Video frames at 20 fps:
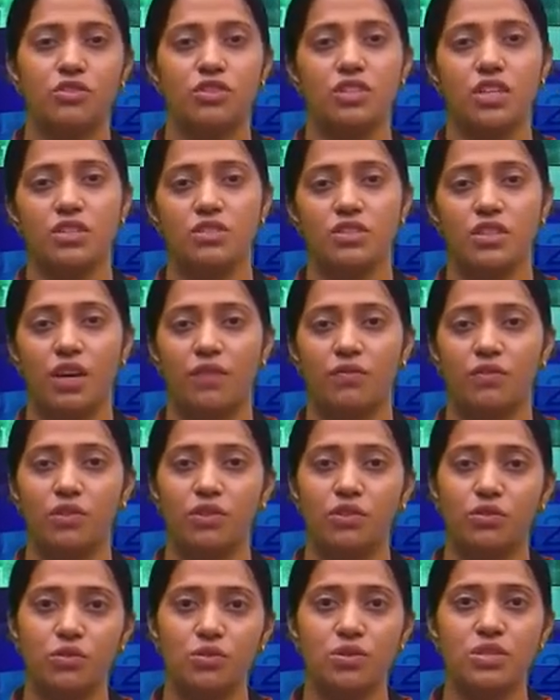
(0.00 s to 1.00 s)
Just you have to
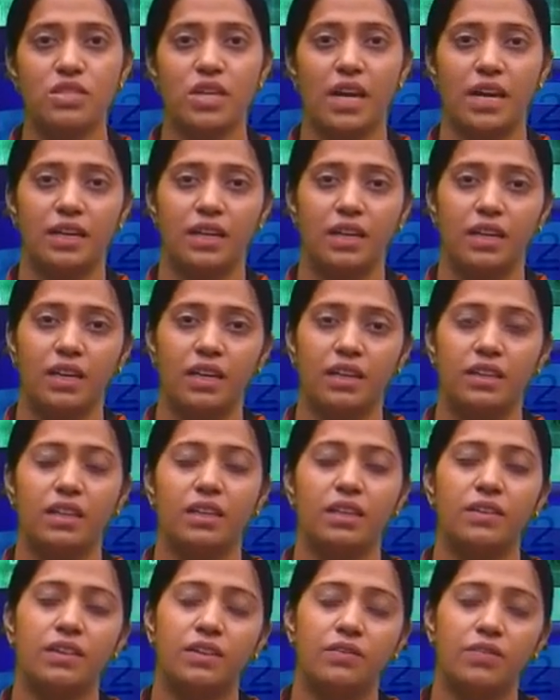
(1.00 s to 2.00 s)
use that.
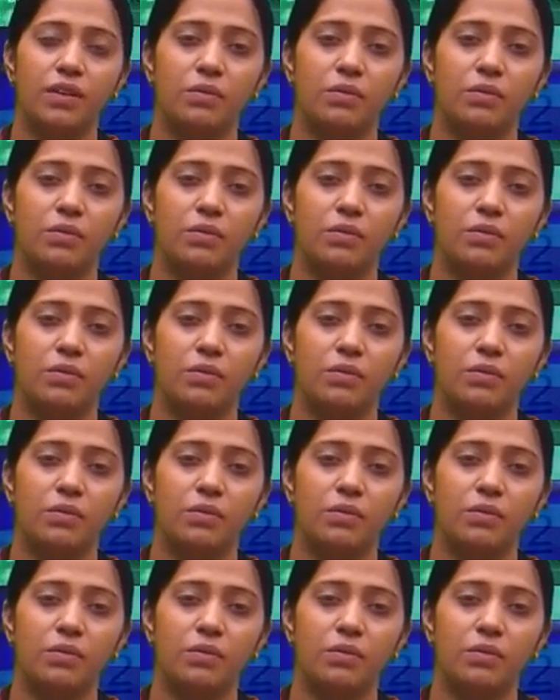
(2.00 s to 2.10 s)
Then it will